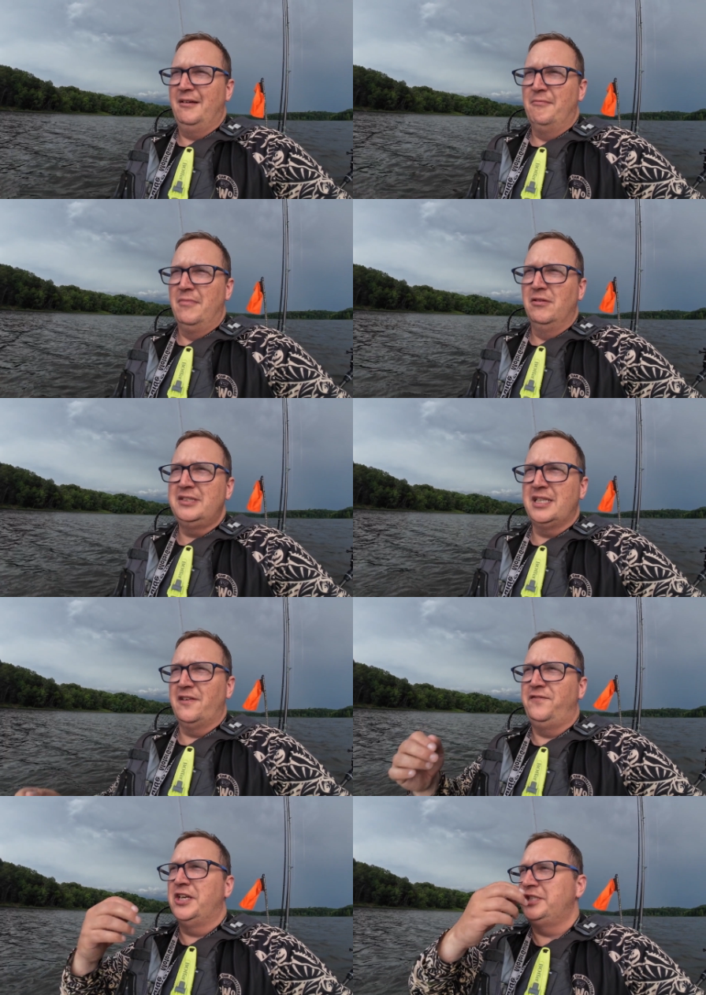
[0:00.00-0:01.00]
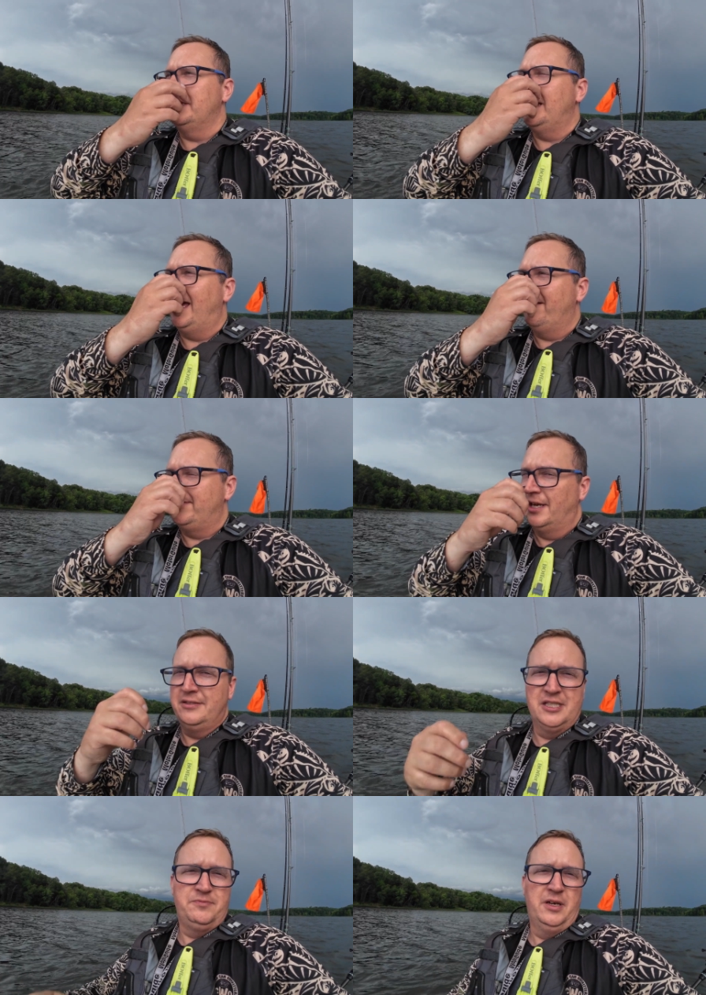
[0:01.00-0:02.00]
most of the fishing that I have
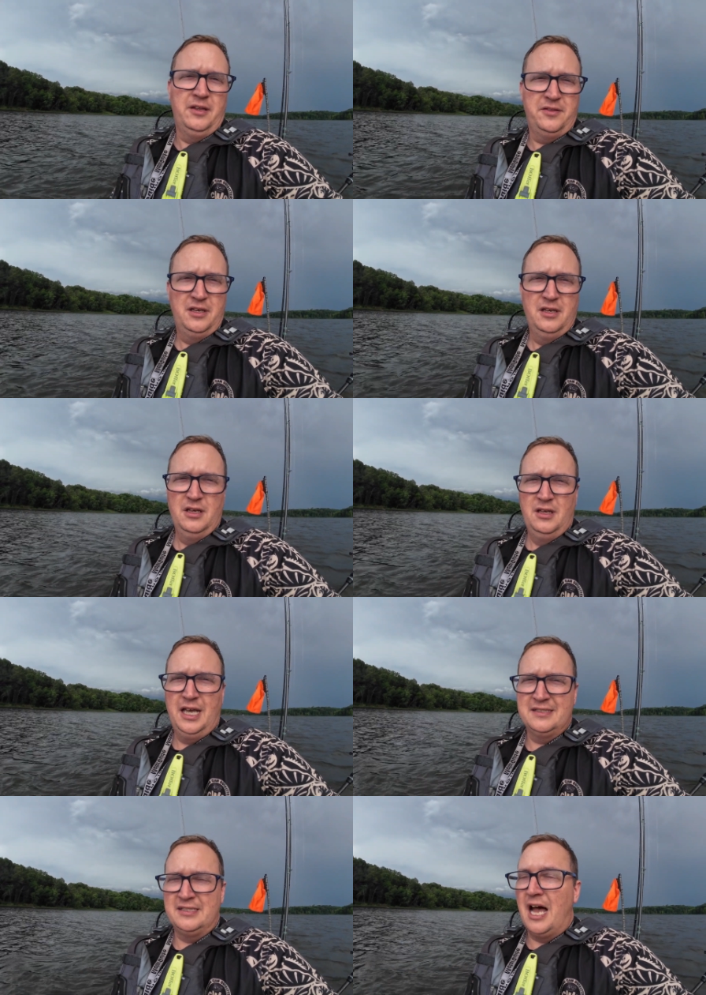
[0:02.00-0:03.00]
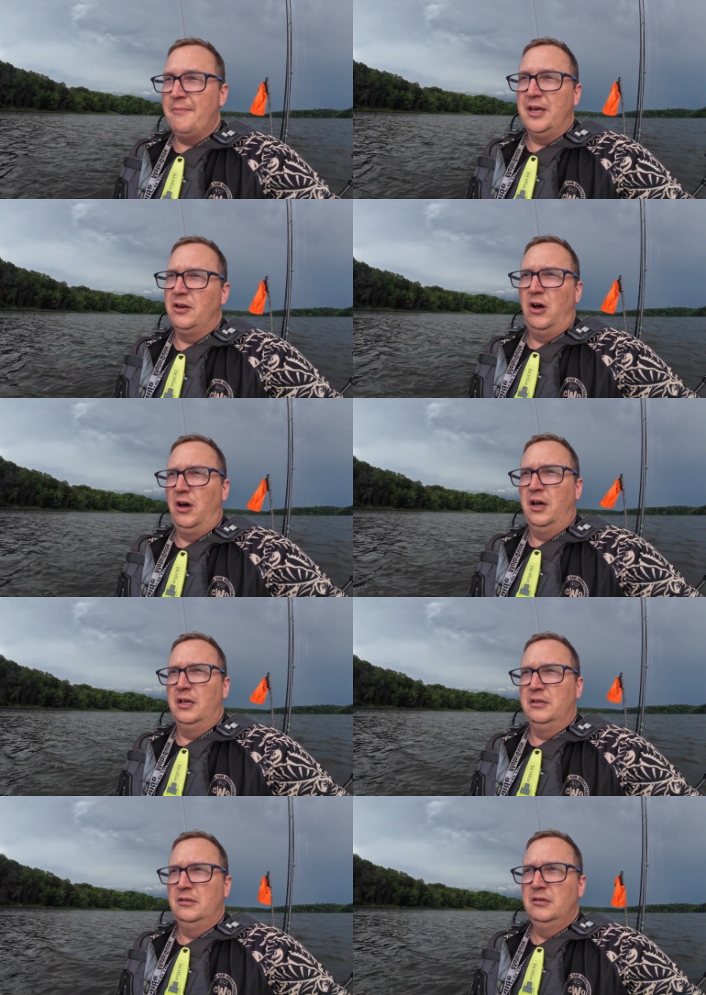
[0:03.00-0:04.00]
done this month has not been
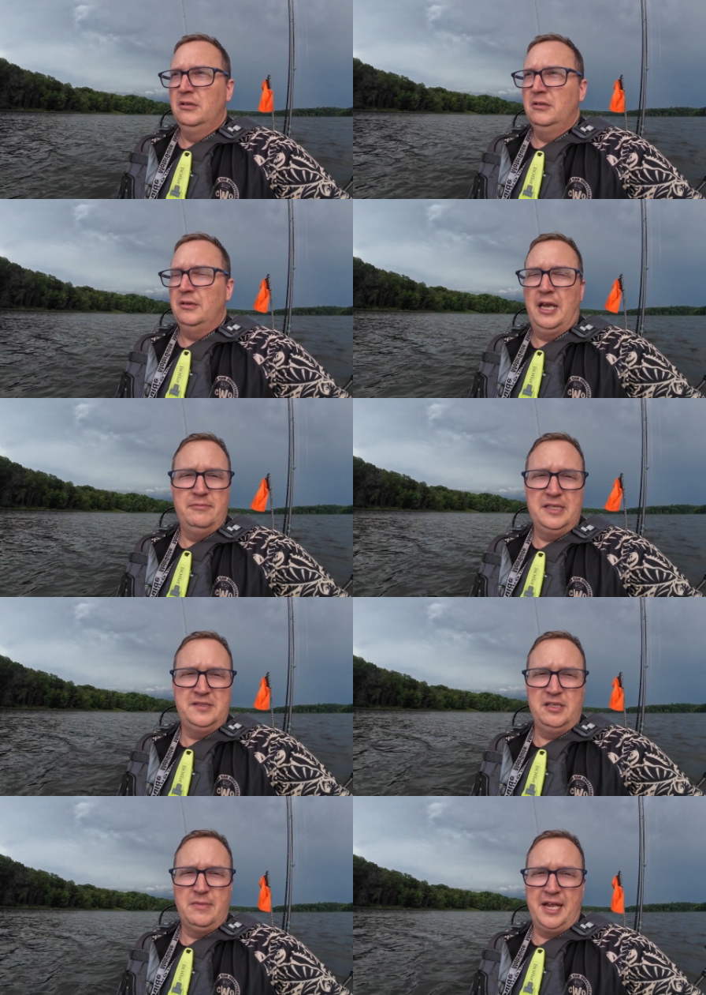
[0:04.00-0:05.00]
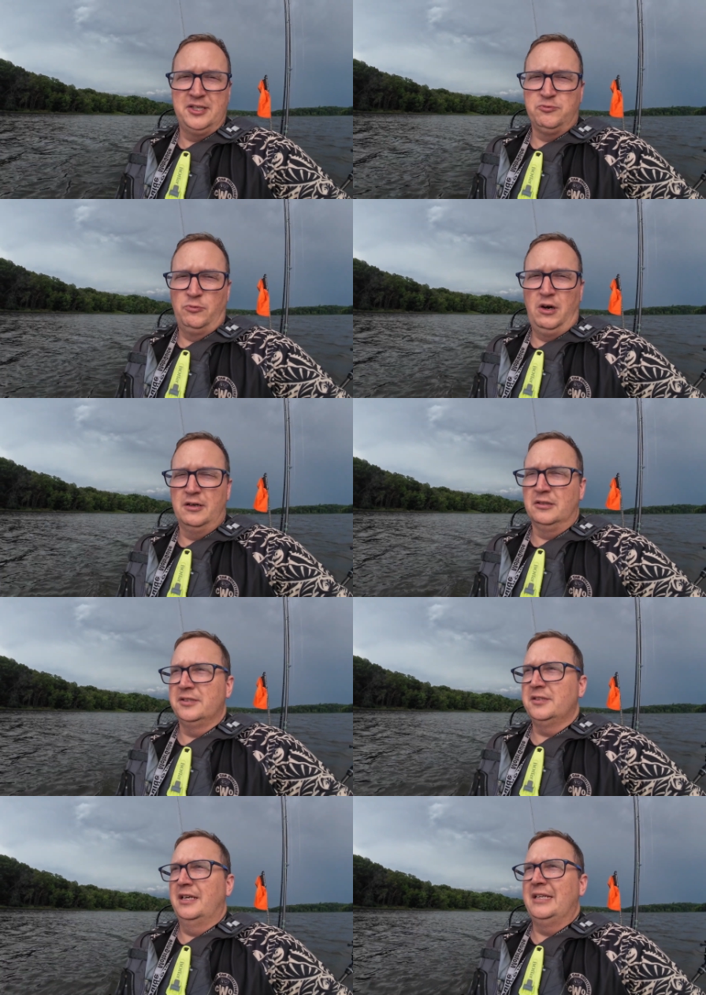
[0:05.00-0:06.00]
on MDC managed
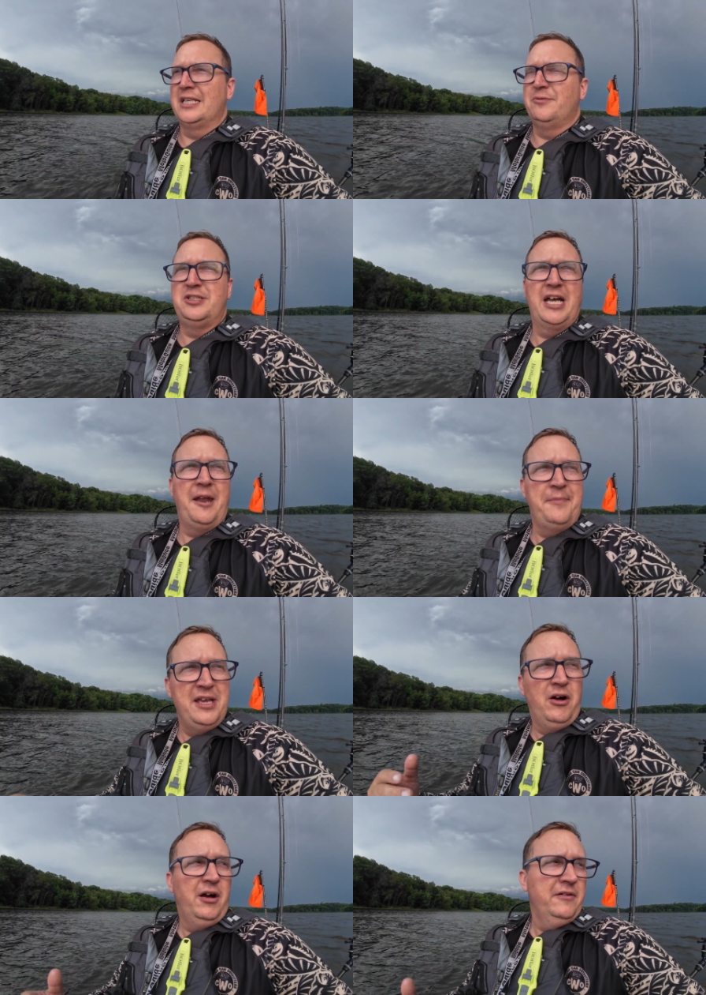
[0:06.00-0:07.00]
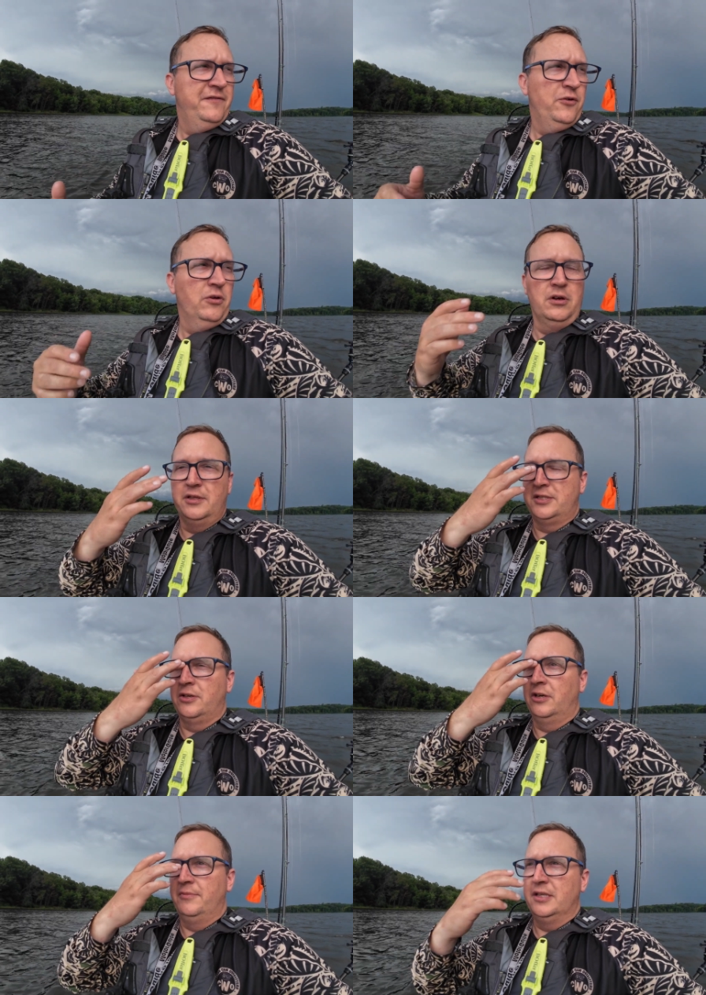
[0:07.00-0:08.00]
waters, and that's what you got to be on for the
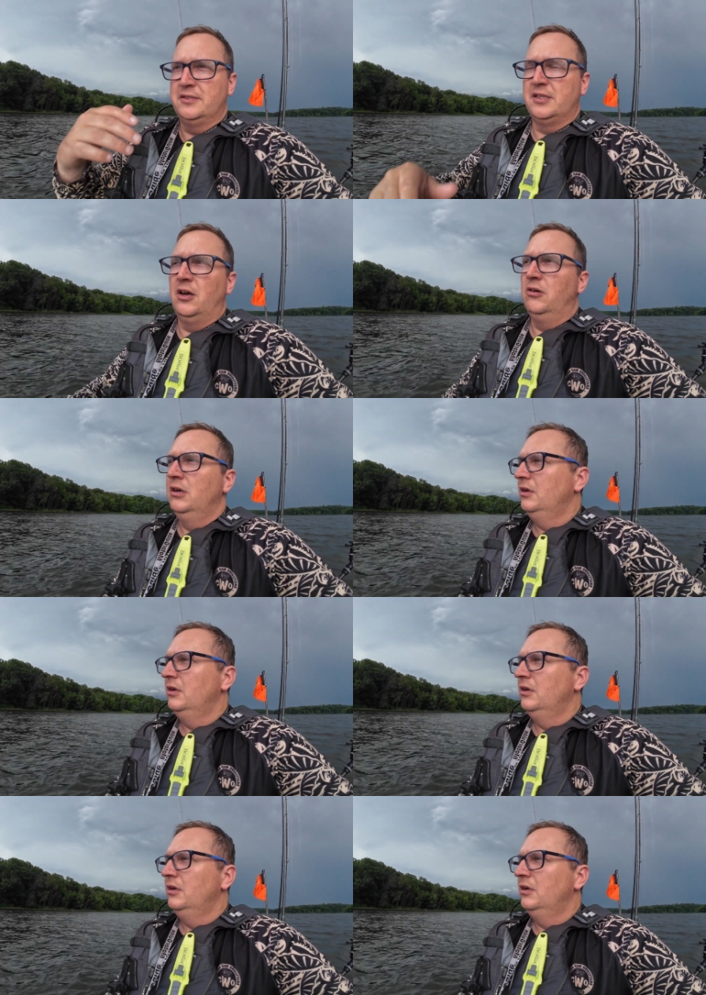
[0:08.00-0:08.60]
tournament. So